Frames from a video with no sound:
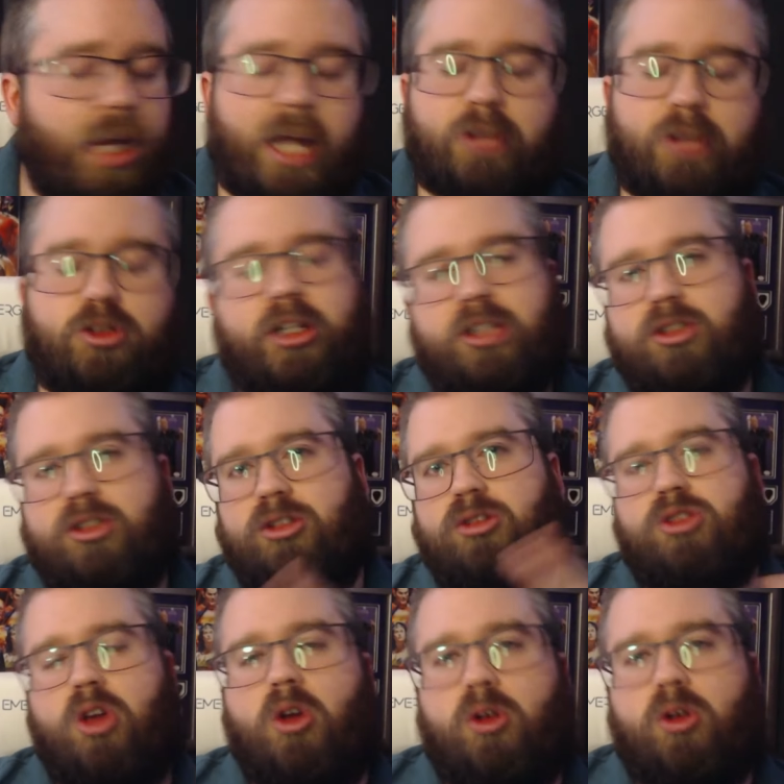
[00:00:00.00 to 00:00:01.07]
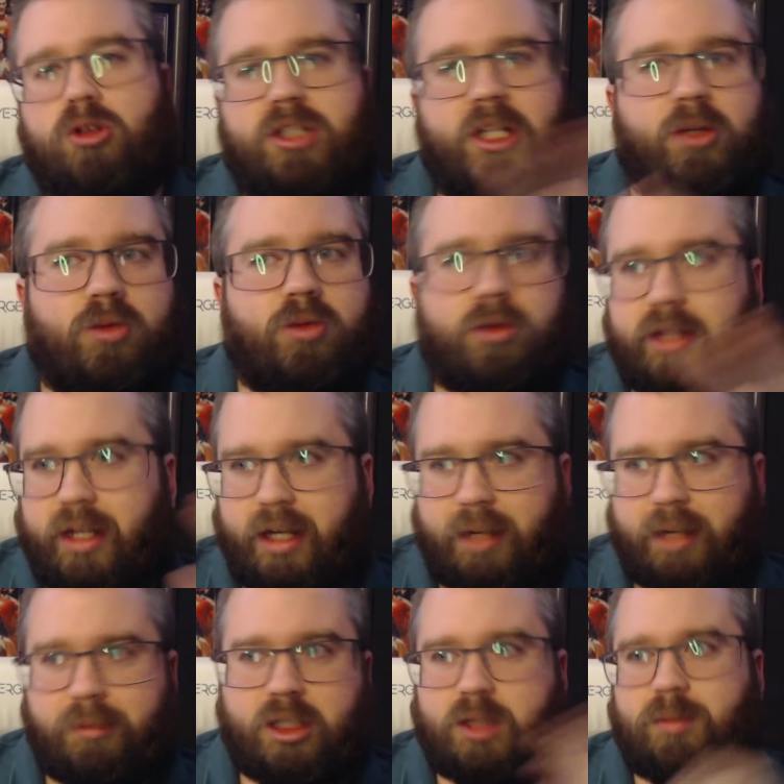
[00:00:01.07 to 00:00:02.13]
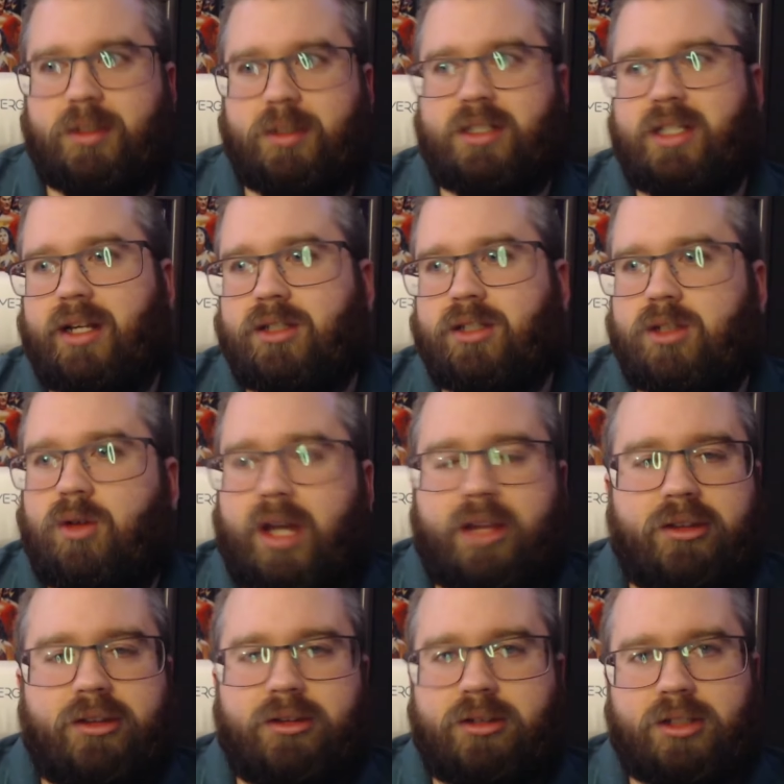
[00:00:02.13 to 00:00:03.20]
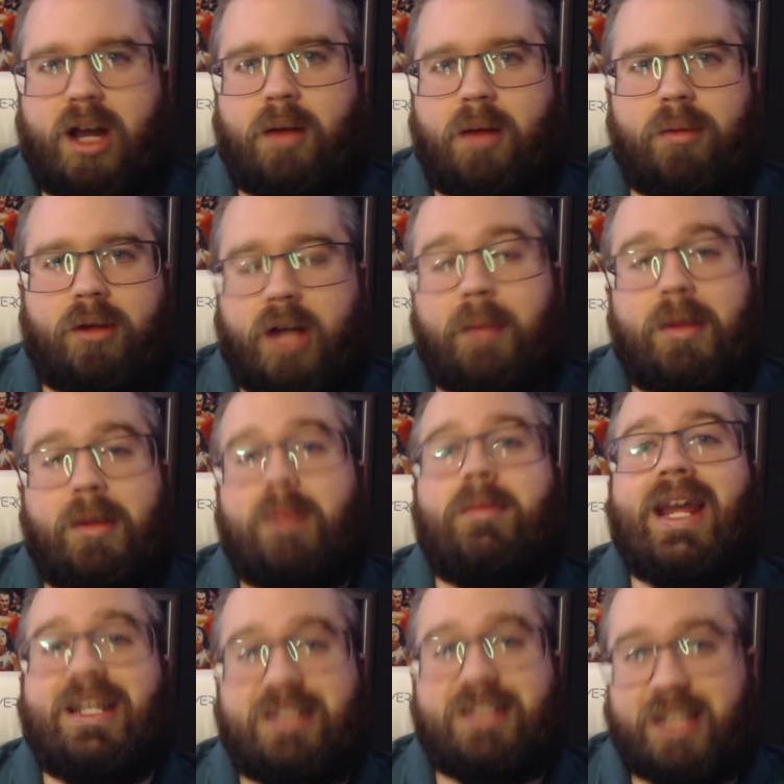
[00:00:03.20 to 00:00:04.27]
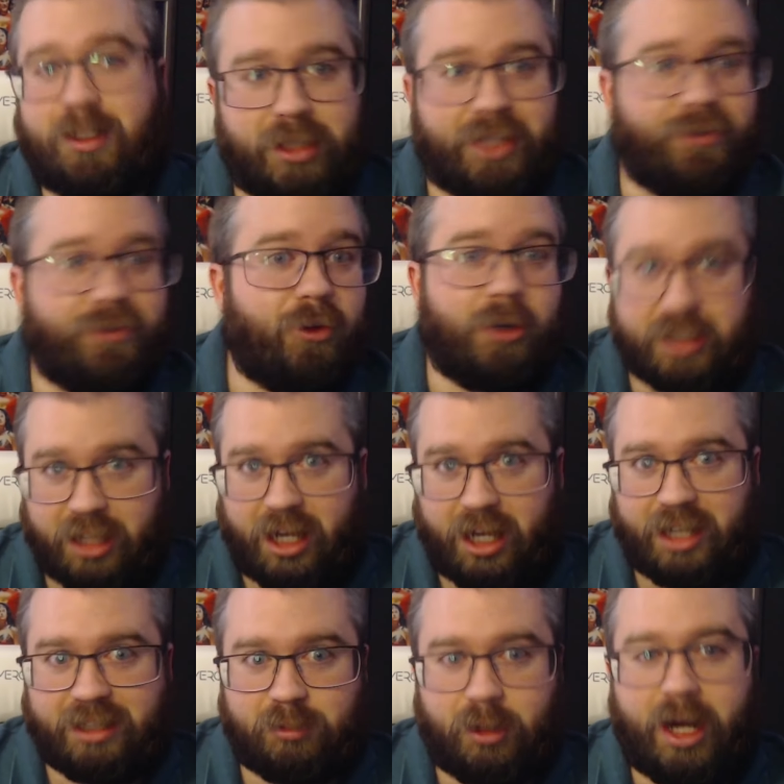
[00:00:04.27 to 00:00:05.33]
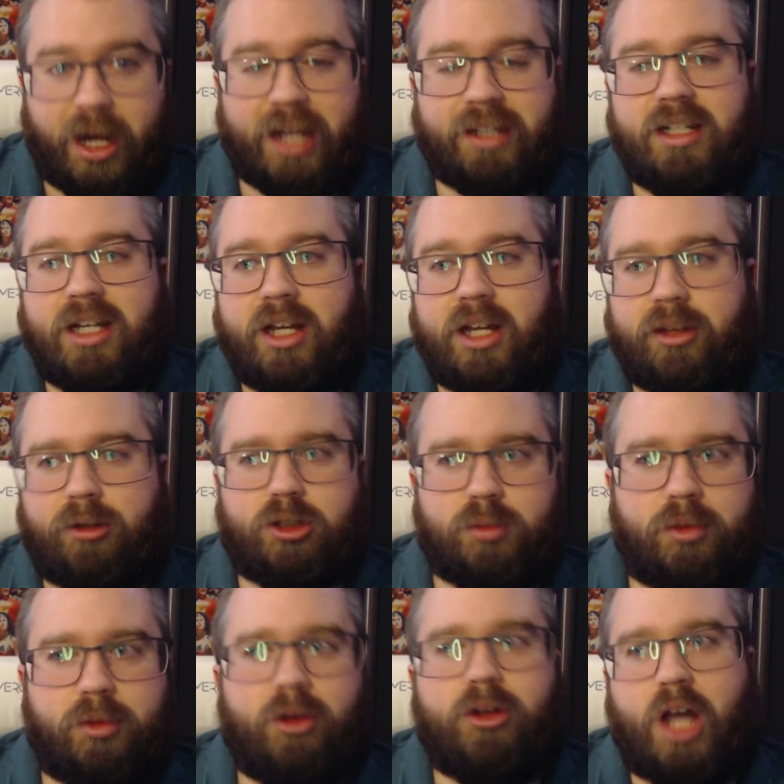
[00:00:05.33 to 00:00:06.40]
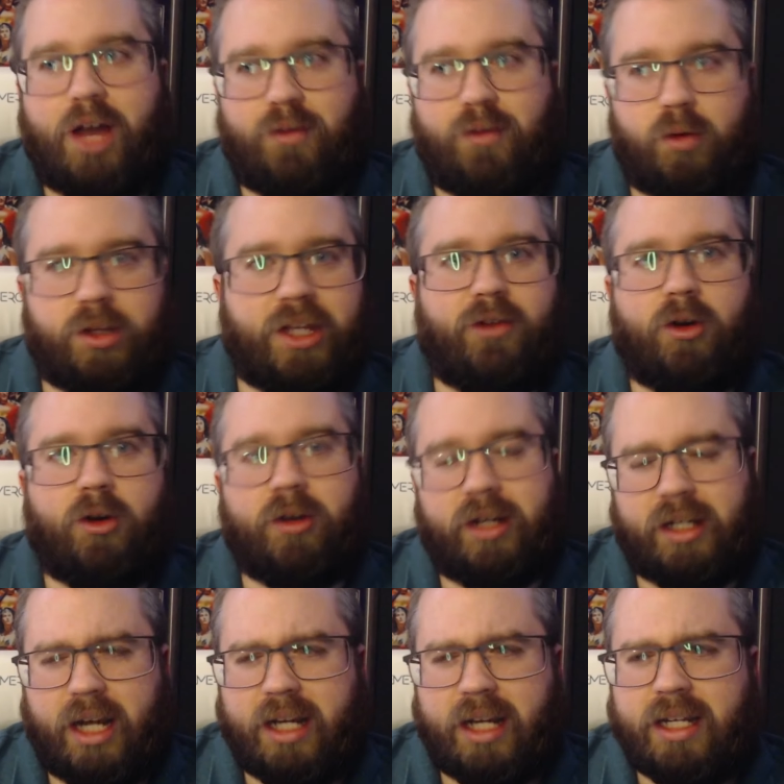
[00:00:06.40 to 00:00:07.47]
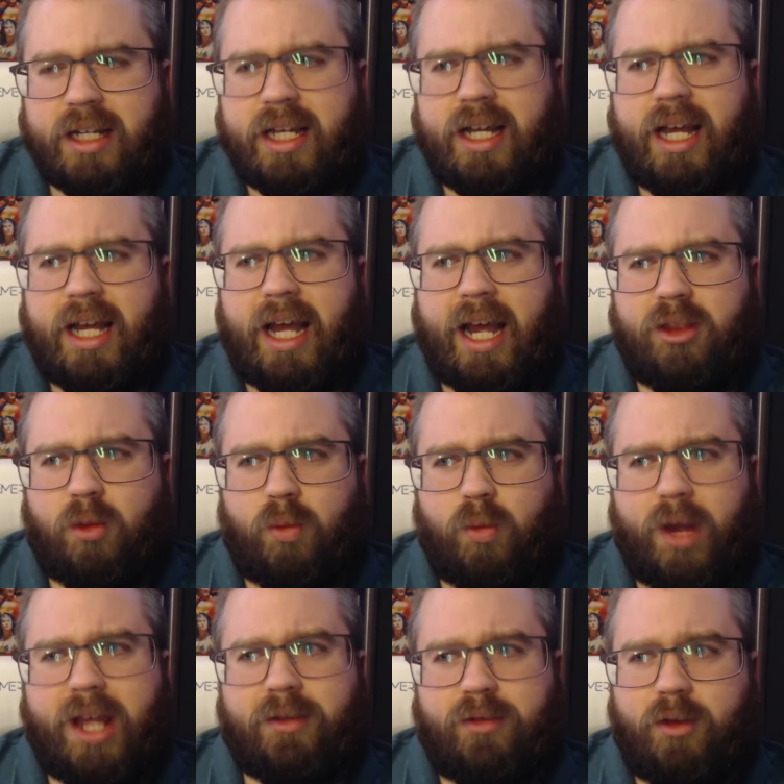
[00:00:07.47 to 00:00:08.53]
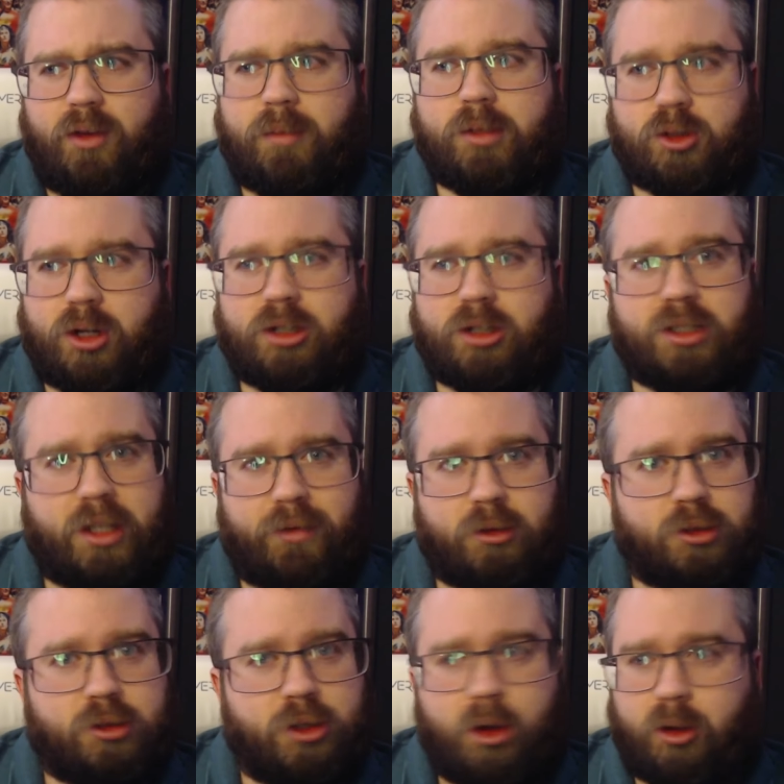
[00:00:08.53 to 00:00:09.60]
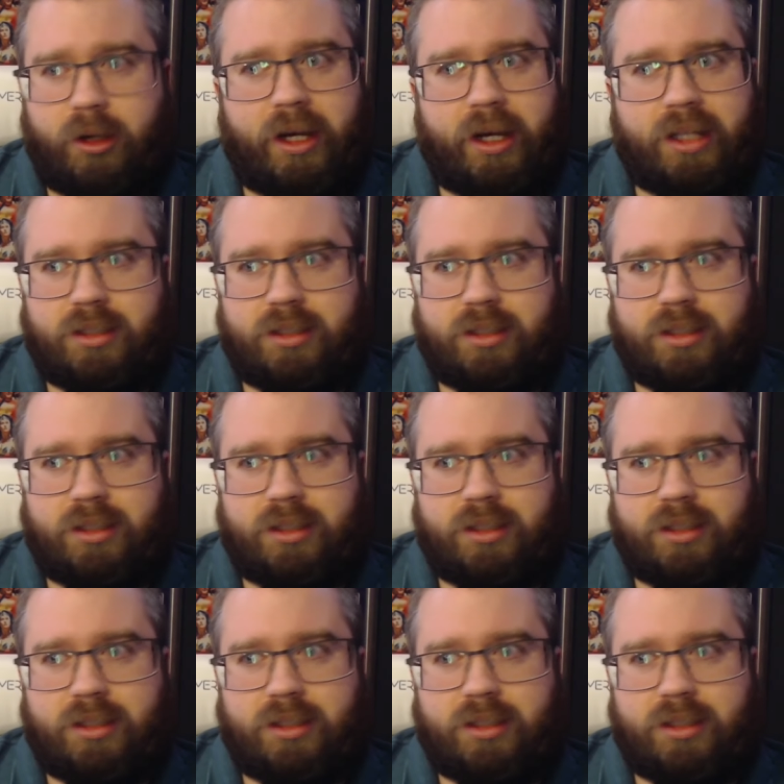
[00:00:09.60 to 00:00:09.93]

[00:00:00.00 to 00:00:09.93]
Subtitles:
traditional Joker sequel, then it would just be seen as, okay, they're just copy and pasting what they've already done, right? They're just building off what they've already done. And the way the film was structured, that first Joker,